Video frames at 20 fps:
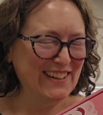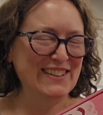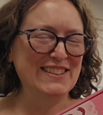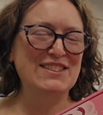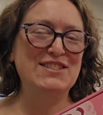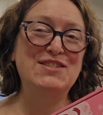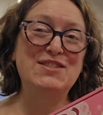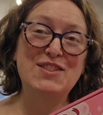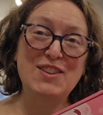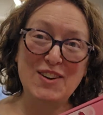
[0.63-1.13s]

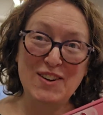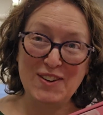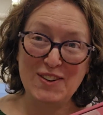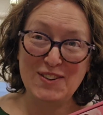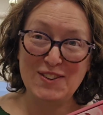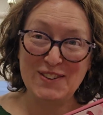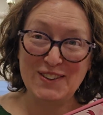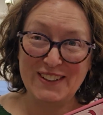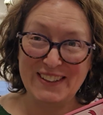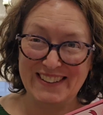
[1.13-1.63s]

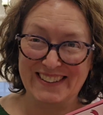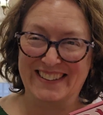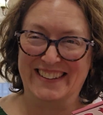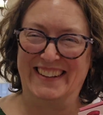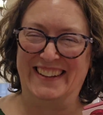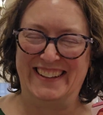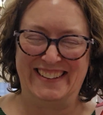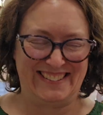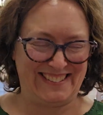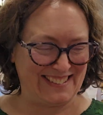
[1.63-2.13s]
So
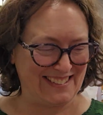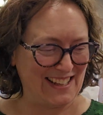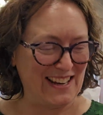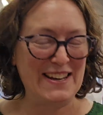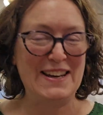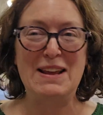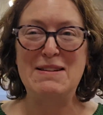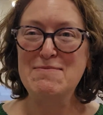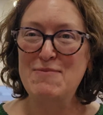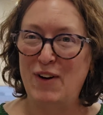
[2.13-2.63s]
it's
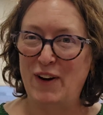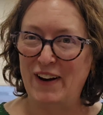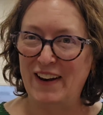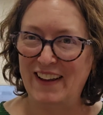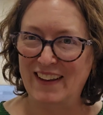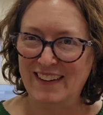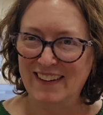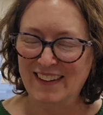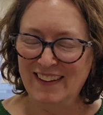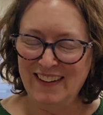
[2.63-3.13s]
Sunday
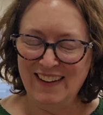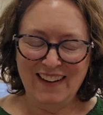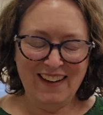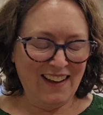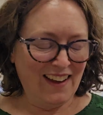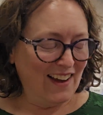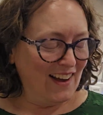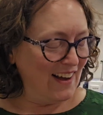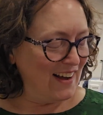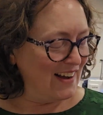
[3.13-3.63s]
morning,
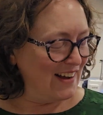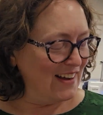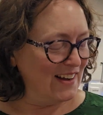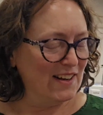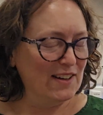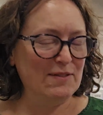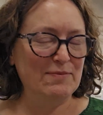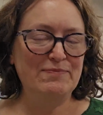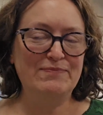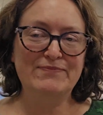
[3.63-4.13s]

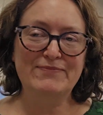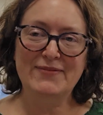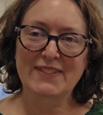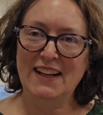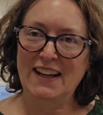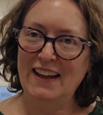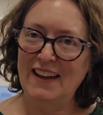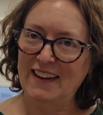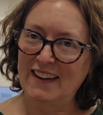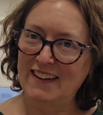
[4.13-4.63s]
and
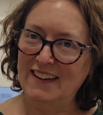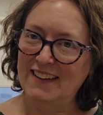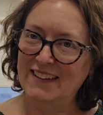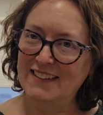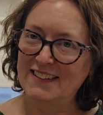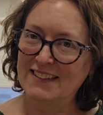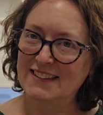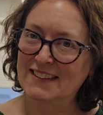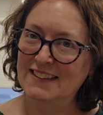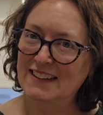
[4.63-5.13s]

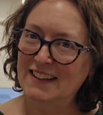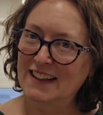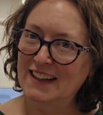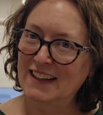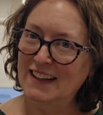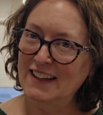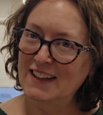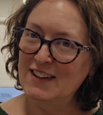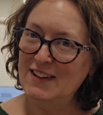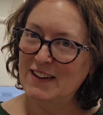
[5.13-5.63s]

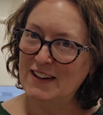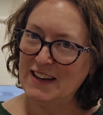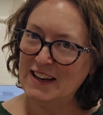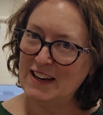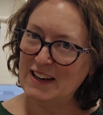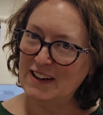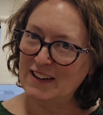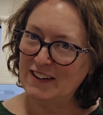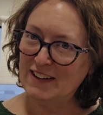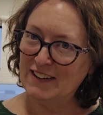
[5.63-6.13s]
you can
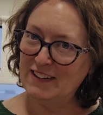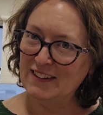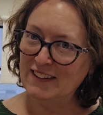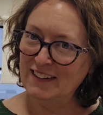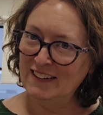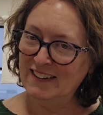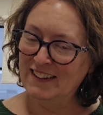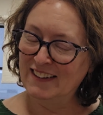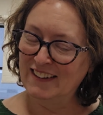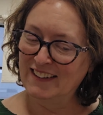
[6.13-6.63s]

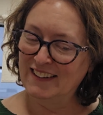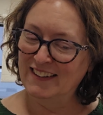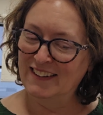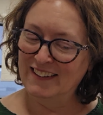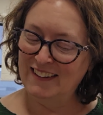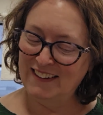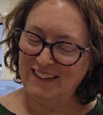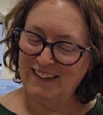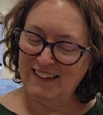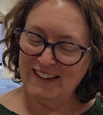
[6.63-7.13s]
hear
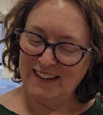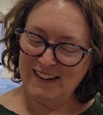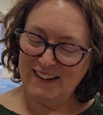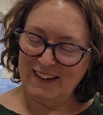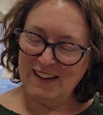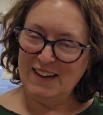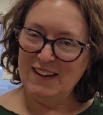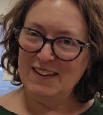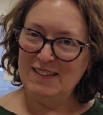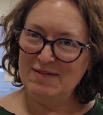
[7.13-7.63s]

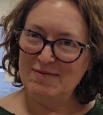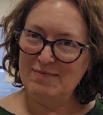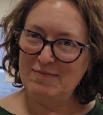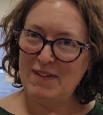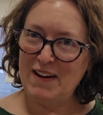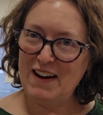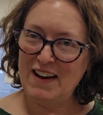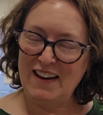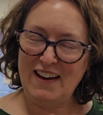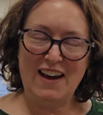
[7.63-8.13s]

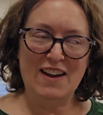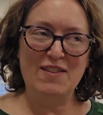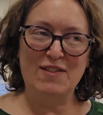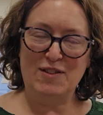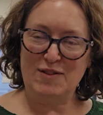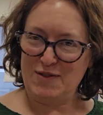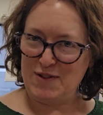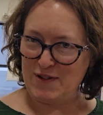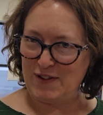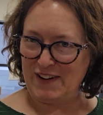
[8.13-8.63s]
I don't
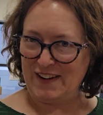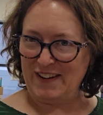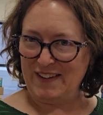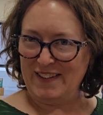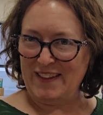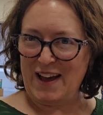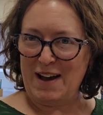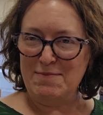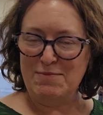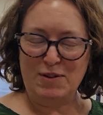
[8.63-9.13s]
know if you can
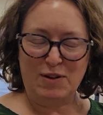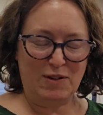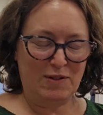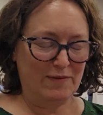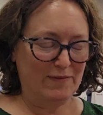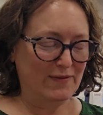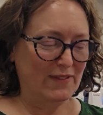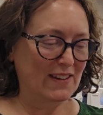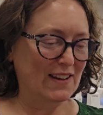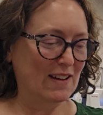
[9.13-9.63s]
hear that, but
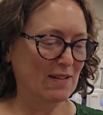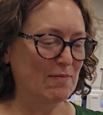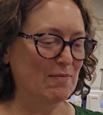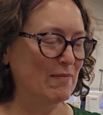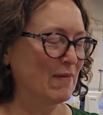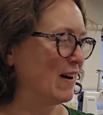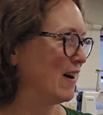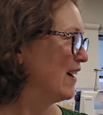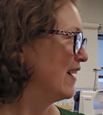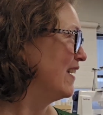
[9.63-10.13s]

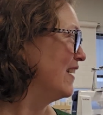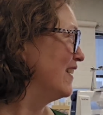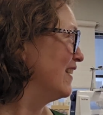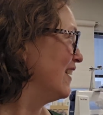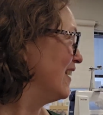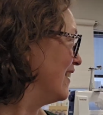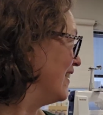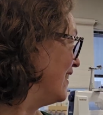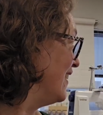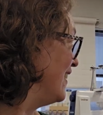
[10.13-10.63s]

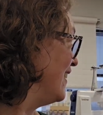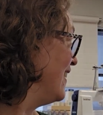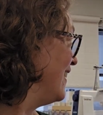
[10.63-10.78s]
my